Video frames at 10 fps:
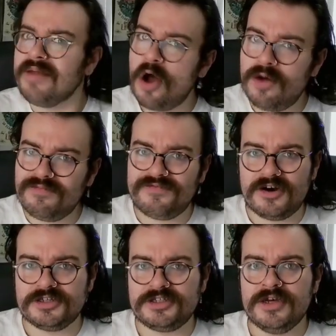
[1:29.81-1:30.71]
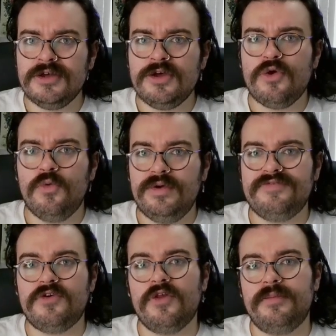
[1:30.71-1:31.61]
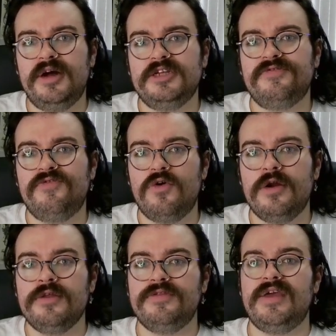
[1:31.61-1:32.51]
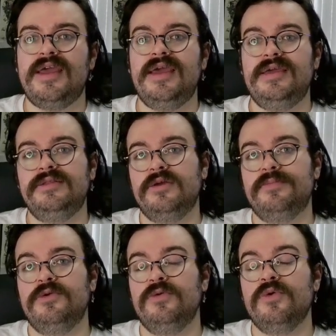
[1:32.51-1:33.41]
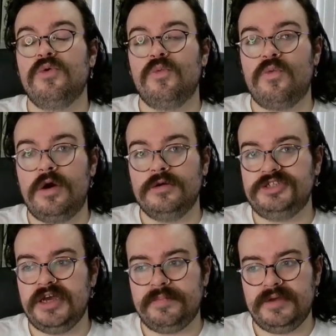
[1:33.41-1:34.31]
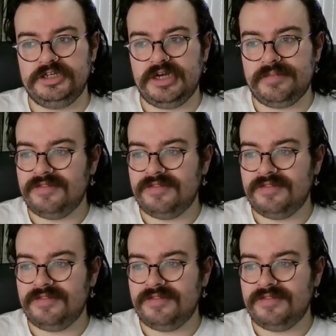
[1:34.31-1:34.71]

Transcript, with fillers: But up first, we've got the match for the AEW World Championship.